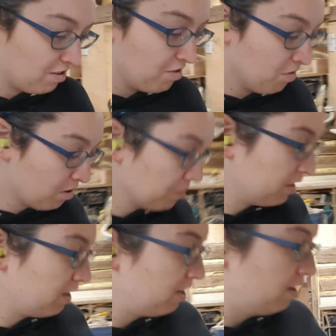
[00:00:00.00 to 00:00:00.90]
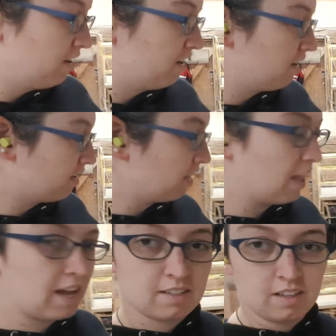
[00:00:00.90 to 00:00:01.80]
Normally,
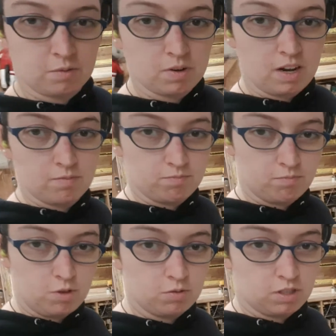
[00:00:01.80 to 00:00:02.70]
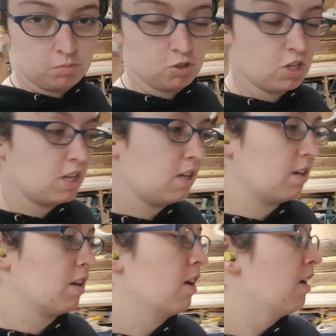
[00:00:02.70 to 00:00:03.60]
when I use this
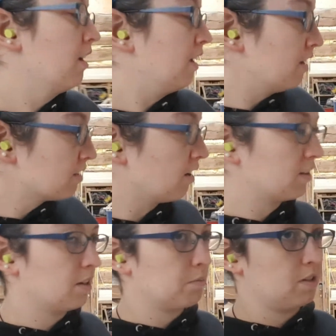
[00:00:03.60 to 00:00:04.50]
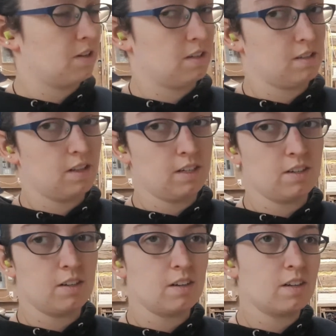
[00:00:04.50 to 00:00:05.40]
machine, it is hooked up to the dust
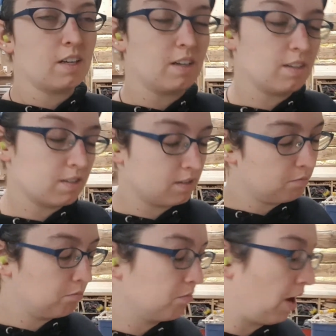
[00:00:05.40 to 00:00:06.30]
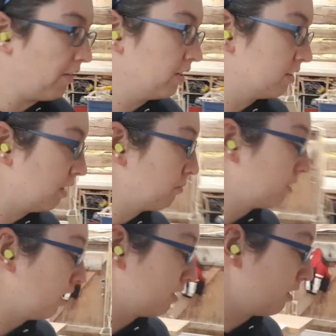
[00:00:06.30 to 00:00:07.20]
collector. It is having
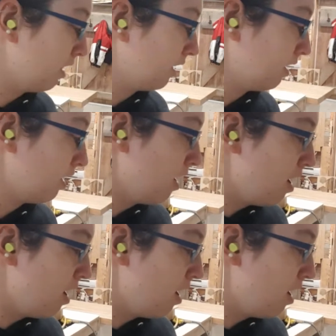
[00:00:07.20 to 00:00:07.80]
some dust collected,